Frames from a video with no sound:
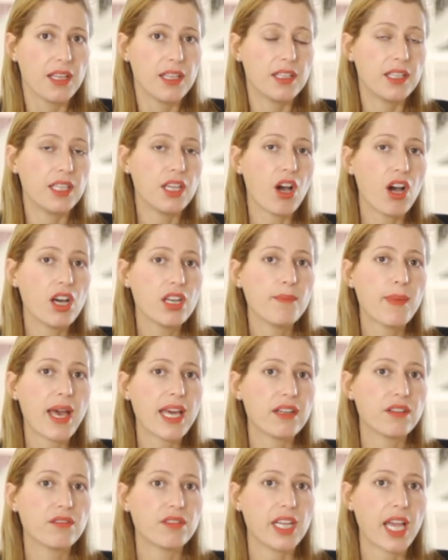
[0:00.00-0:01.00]
the
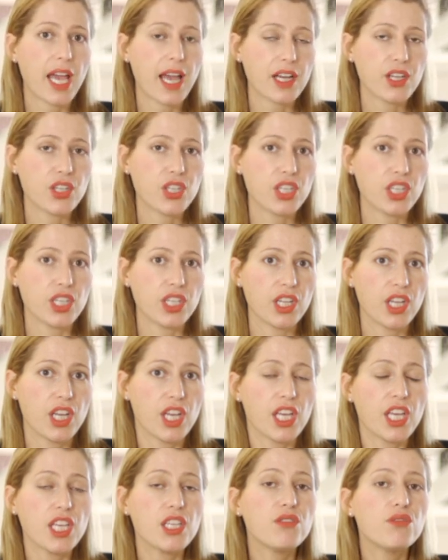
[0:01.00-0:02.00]
automatic reaction
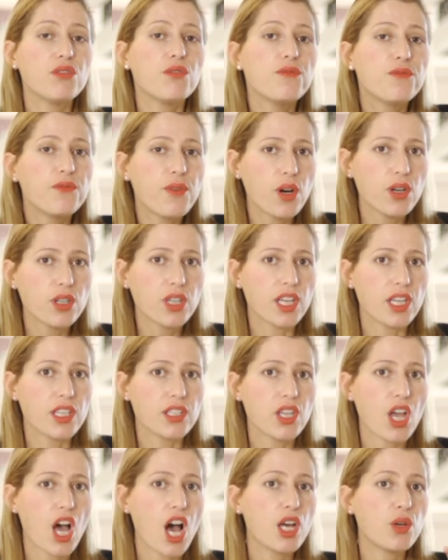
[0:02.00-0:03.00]
is to
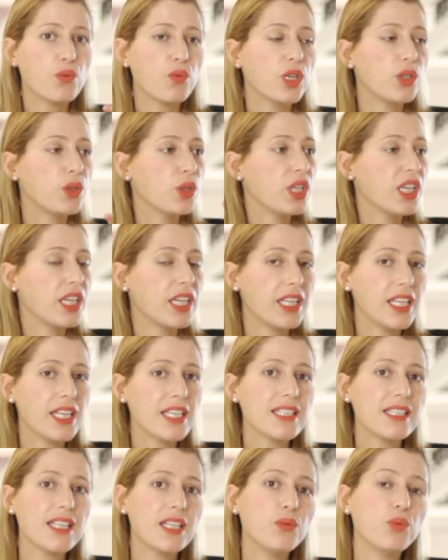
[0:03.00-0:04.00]
focus on what it
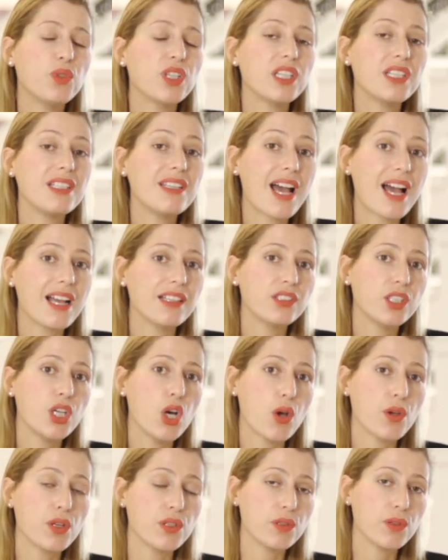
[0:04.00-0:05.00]
is that we're not
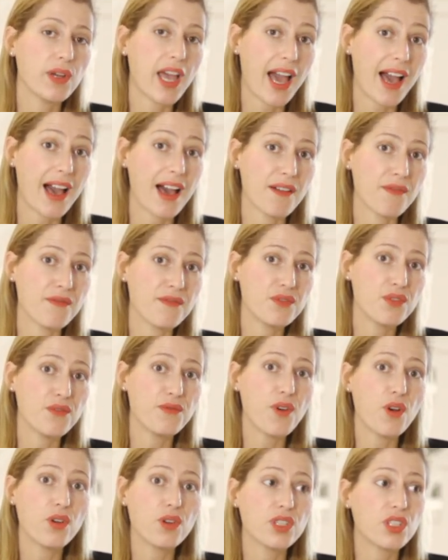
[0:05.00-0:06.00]
going to have, to
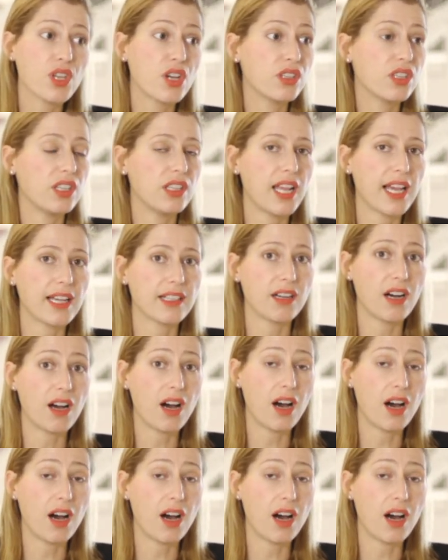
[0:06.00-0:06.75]
focus on the lack